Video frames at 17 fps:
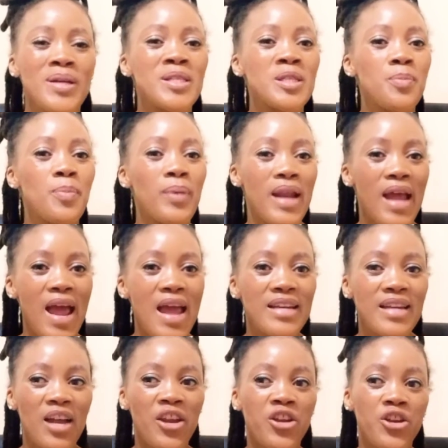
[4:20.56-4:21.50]

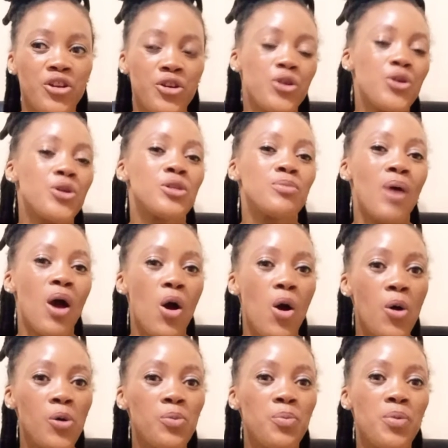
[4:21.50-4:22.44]
explain and use my
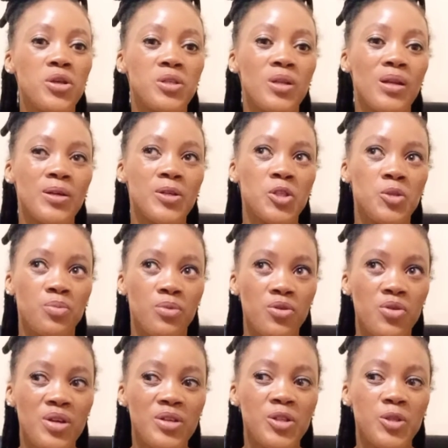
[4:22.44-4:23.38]
own personal
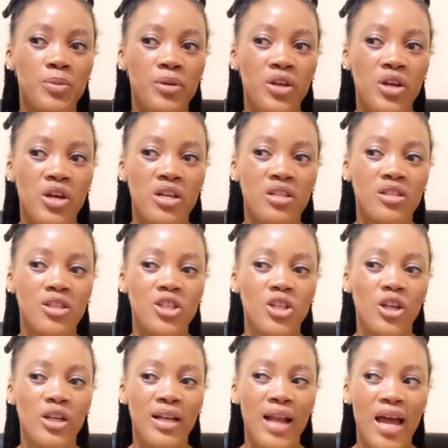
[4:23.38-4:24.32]
experience, because it's
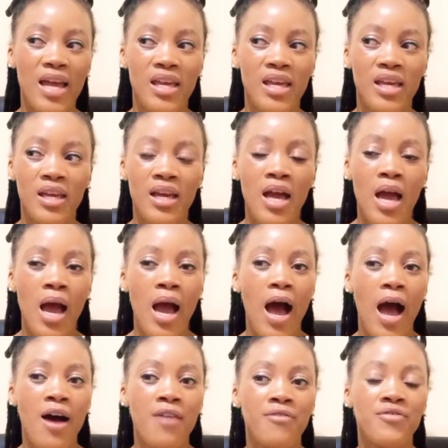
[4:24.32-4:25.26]
not like
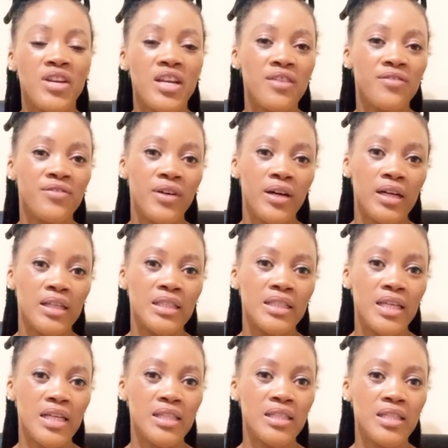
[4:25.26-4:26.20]
I've never
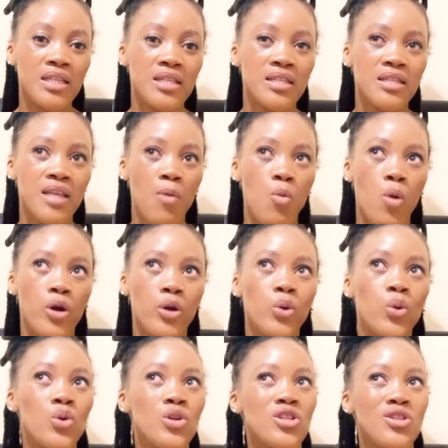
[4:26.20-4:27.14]
dated
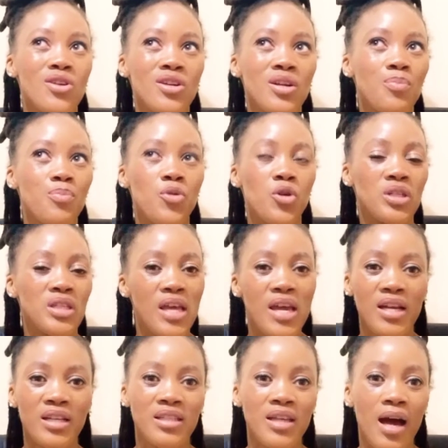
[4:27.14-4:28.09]
someone who is not a
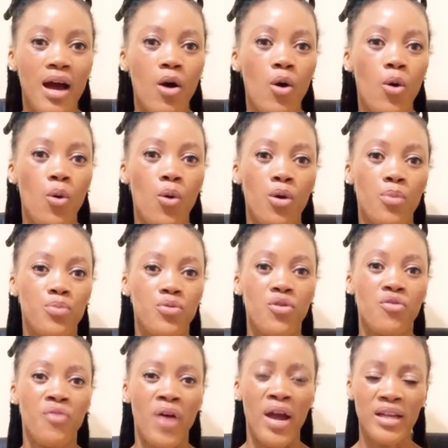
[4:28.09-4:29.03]
protector or a
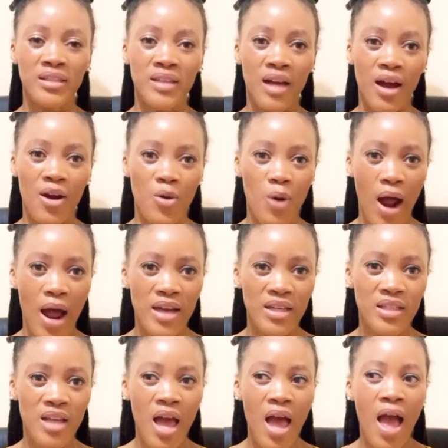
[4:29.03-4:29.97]
provider,
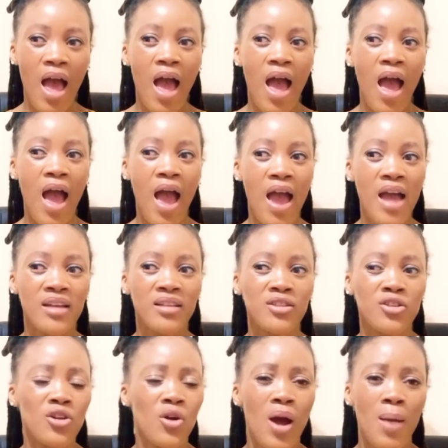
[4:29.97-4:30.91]
right?
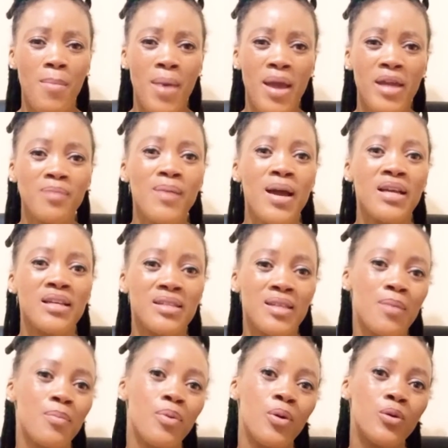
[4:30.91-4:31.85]
And I made my
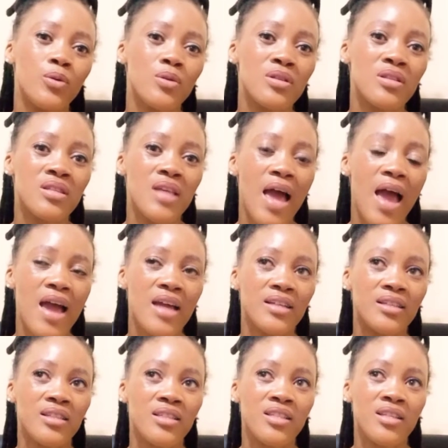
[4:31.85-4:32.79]
examples,
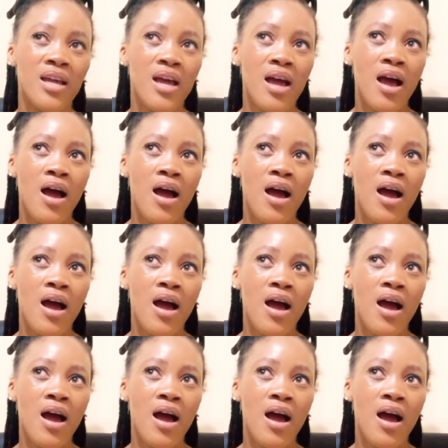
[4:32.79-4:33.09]
and